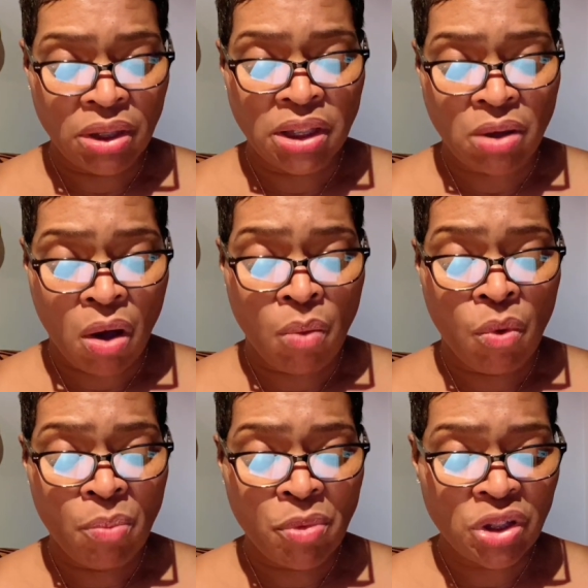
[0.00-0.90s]
It's called
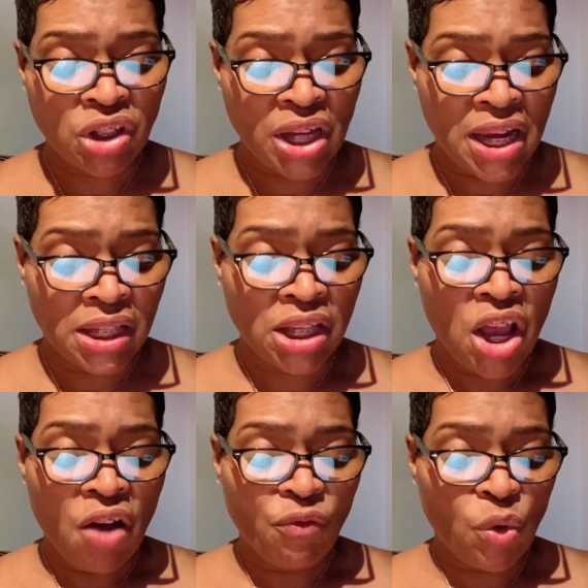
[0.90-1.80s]
One More Chance,
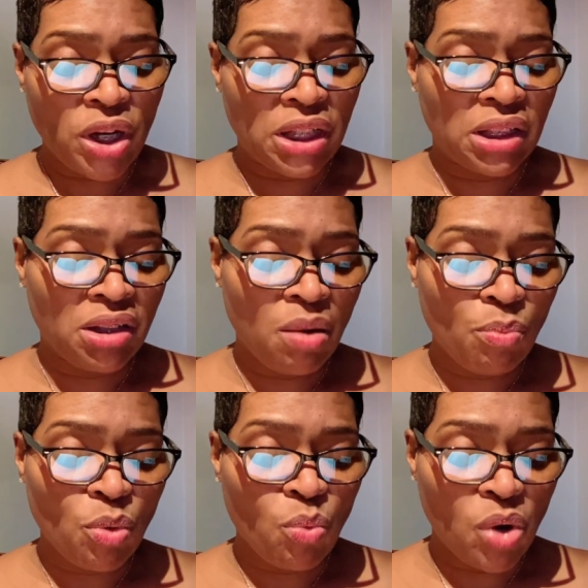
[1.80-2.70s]
for his
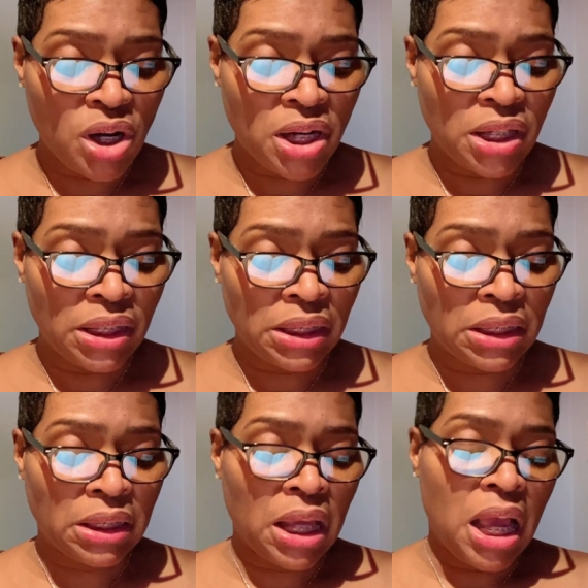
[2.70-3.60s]

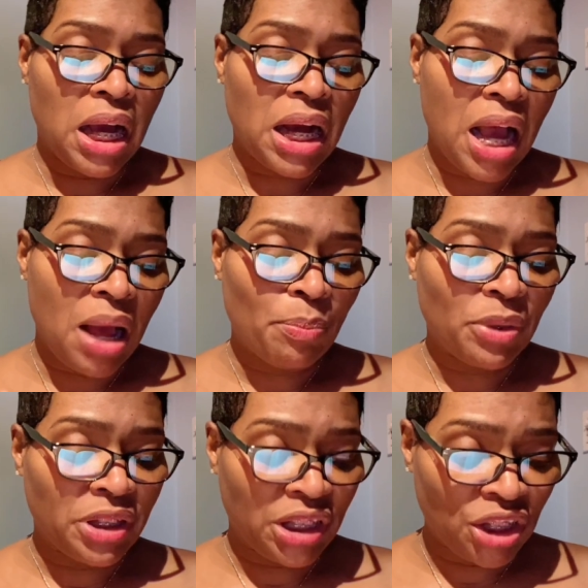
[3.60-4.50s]
#1's
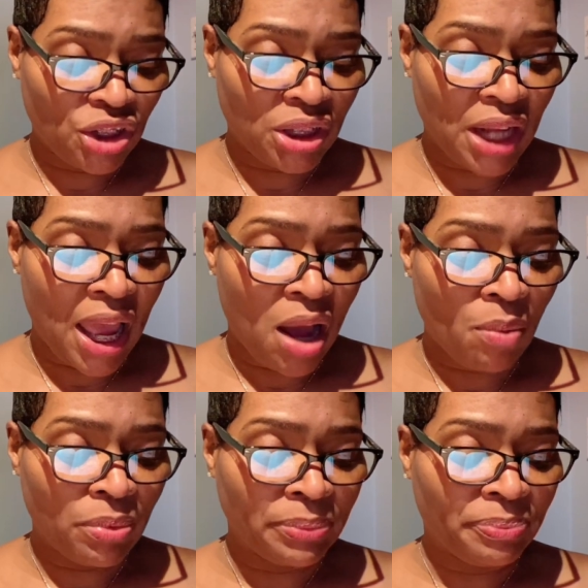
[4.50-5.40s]
composition
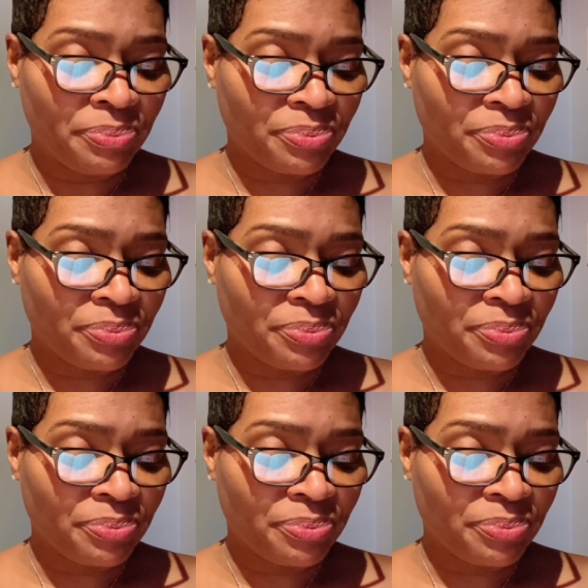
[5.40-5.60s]
album,